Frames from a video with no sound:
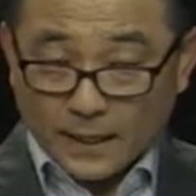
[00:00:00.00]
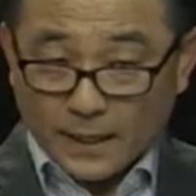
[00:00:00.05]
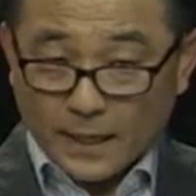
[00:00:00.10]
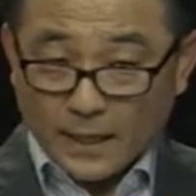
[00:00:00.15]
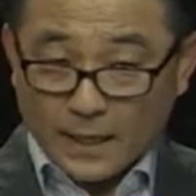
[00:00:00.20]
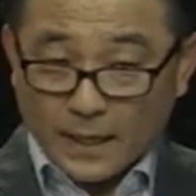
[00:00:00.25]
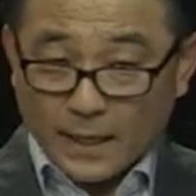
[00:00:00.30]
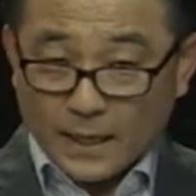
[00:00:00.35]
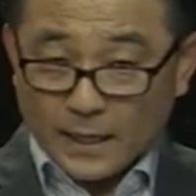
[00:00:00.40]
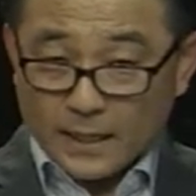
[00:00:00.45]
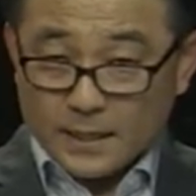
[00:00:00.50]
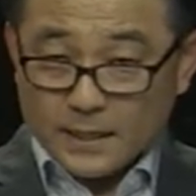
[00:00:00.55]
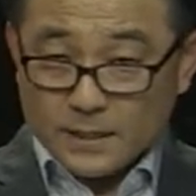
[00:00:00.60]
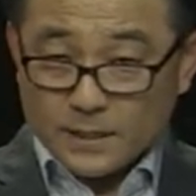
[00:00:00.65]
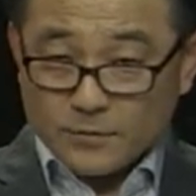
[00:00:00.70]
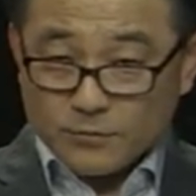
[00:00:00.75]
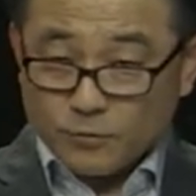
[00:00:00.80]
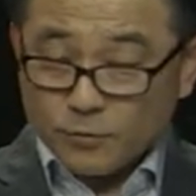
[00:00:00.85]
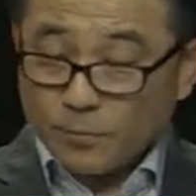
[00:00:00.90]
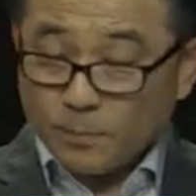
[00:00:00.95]
and
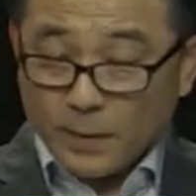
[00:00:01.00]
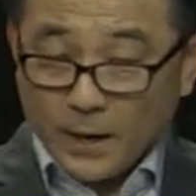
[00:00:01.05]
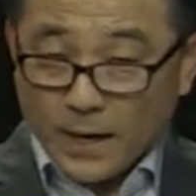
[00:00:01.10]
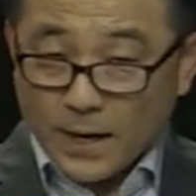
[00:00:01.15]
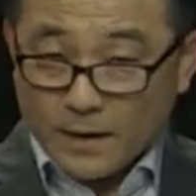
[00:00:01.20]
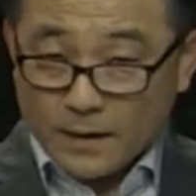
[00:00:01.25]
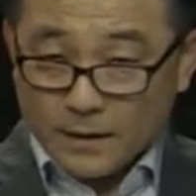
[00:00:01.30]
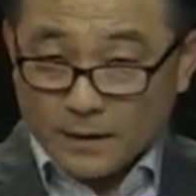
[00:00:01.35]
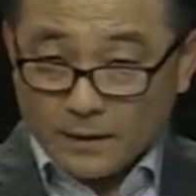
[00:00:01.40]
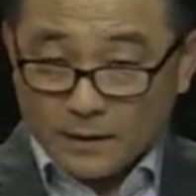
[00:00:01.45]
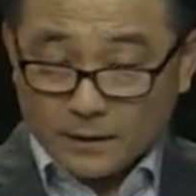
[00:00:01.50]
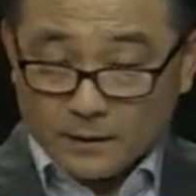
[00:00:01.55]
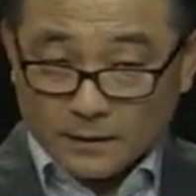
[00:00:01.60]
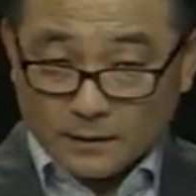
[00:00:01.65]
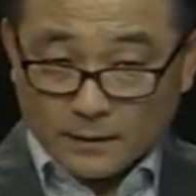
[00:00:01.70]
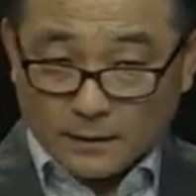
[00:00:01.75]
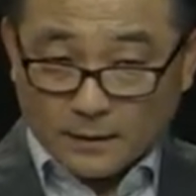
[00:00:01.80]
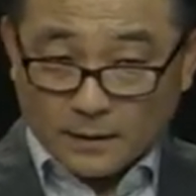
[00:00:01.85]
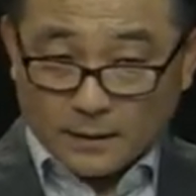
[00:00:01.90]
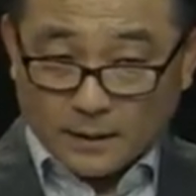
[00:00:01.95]
this repair
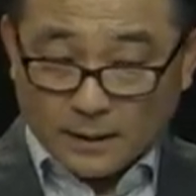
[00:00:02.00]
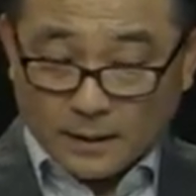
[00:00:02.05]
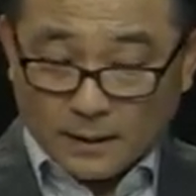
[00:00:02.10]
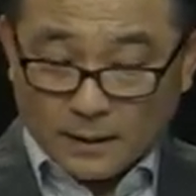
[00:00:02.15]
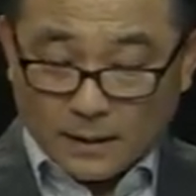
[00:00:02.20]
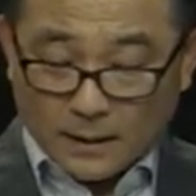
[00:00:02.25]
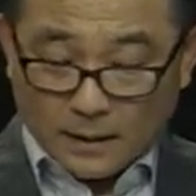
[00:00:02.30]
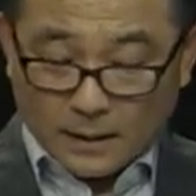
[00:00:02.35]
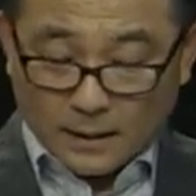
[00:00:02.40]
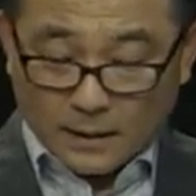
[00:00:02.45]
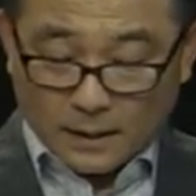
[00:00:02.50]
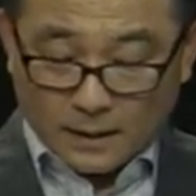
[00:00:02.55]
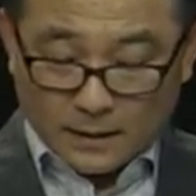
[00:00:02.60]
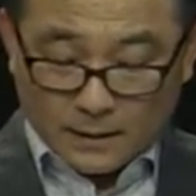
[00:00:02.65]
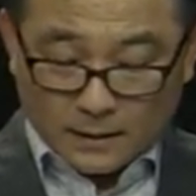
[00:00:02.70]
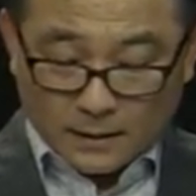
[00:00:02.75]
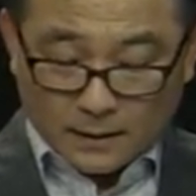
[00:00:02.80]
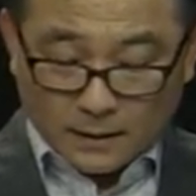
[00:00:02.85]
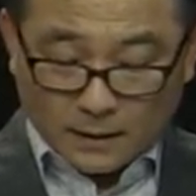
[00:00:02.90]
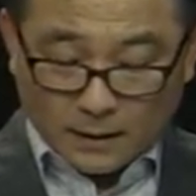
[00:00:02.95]
are
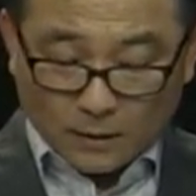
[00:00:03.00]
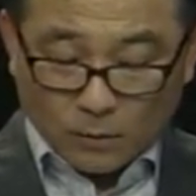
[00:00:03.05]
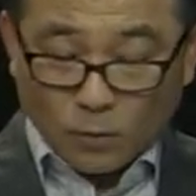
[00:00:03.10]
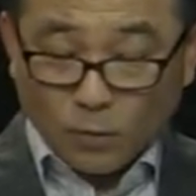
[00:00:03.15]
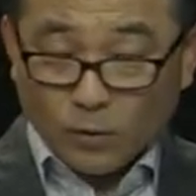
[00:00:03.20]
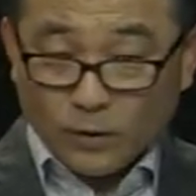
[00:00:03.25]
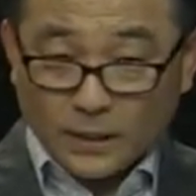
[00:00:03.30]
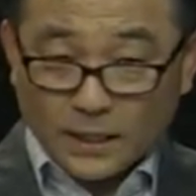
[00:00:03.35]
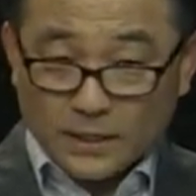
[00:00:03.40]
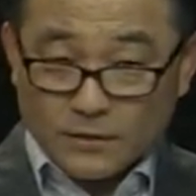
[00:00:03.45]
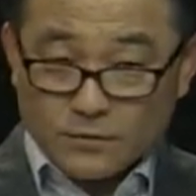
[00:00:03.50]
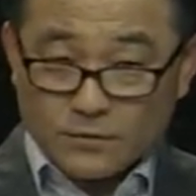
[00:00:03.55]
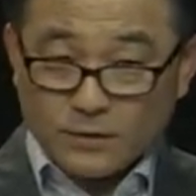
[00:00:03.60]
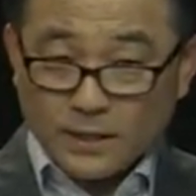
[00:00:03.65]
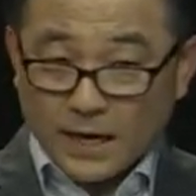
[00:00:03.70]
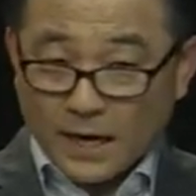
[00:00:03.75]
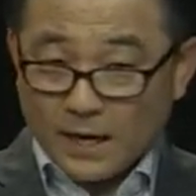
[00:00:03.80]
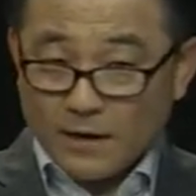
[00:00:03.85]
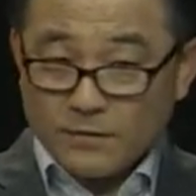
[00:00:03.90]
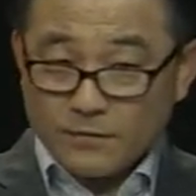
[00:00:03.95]
organized to
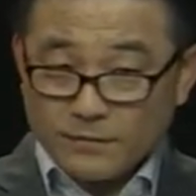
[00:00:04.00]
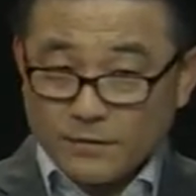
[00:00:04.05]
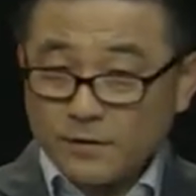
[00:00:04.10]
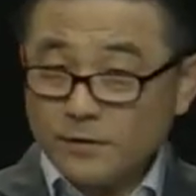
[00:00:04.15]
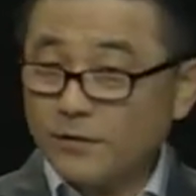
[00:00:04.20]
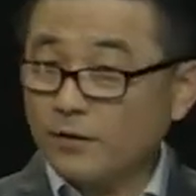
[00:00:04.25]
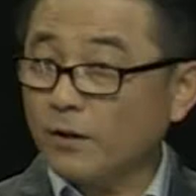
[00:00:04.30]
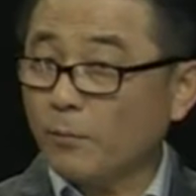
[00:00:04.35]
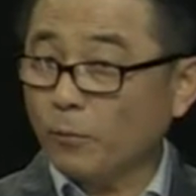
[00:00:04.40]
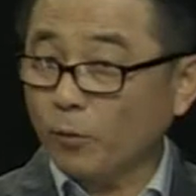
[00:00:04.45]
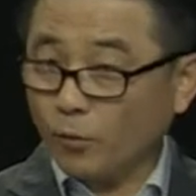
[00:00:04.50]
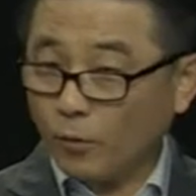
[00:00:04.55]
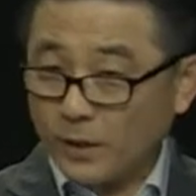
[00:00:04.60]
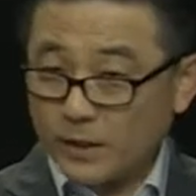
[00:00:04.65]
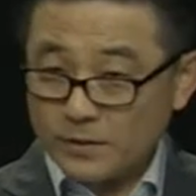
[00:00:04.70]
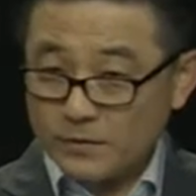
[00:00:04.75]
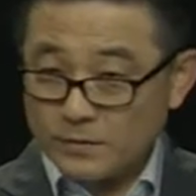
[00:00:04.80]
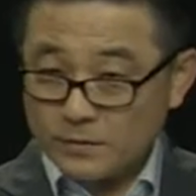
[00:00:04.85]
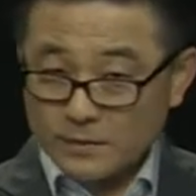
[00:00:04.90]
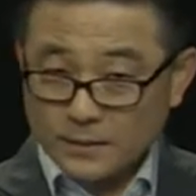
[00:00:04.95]
answer some
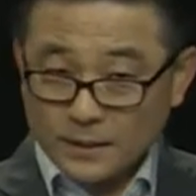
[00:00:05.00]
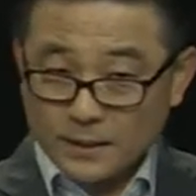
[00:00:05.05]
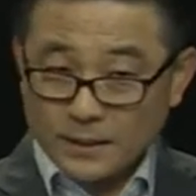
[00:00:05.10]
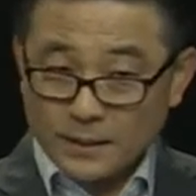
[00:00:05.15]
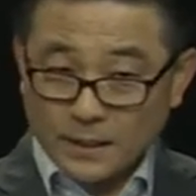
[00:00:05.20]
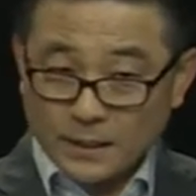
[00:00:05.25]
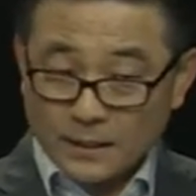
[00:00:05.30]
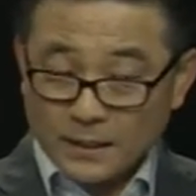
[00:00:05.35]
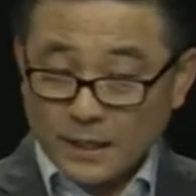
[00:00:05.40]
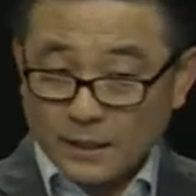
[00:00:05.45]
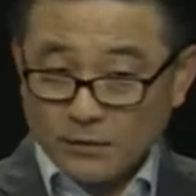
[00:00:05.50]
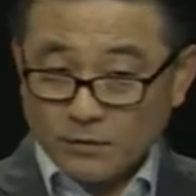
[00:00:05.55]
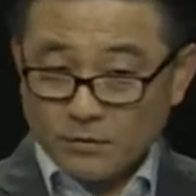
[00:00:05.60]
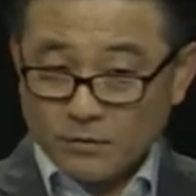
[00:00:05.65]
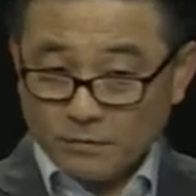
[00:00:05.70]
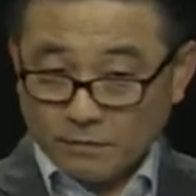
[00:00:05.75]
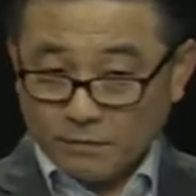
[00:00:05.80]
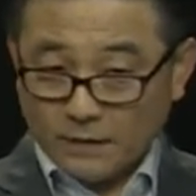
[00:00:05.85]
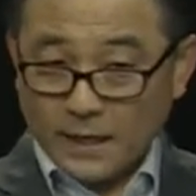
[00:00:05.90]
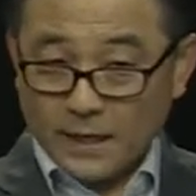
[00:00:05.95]
question, and I'd like you
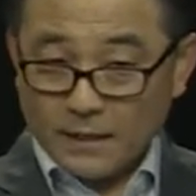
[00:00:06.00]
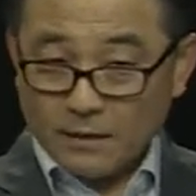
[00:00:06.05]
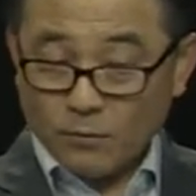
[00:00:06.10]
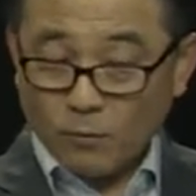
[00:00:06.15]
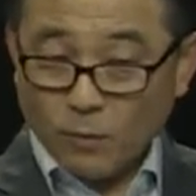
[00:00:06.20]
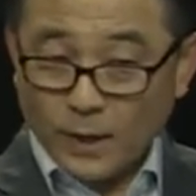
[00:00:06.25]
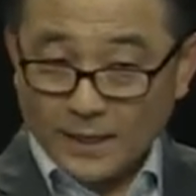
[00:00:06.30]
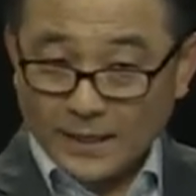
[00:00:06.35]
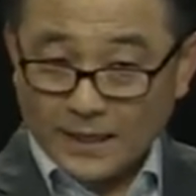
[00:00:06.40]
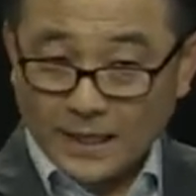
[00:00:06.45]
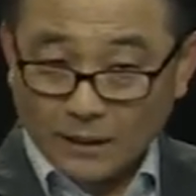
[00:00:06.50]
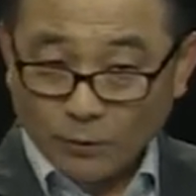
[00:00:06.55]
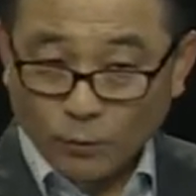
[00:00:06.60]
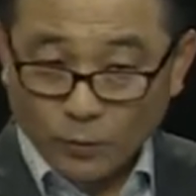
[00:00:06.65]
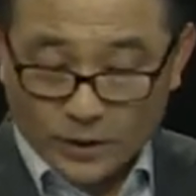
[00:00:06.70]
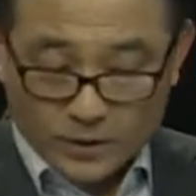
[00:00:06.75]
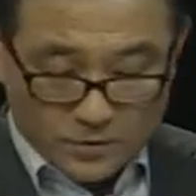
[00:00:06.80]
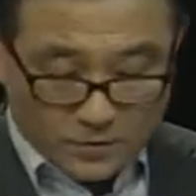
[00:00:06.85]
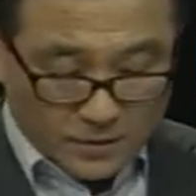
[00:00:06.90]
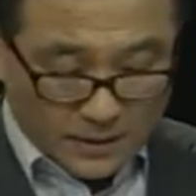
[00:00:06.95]
to find what that
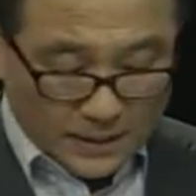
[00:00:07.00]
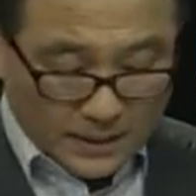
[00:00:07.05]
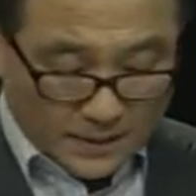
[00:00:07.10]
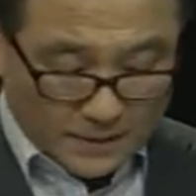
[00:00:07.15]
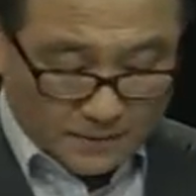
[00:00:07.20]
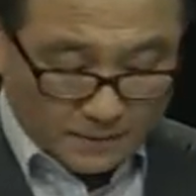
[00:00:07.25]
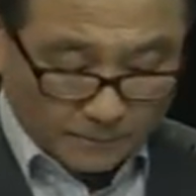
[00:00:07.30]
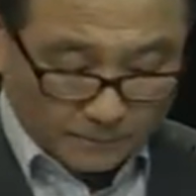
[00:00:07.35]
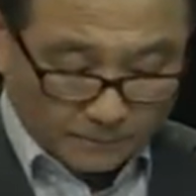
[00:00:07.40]
question is.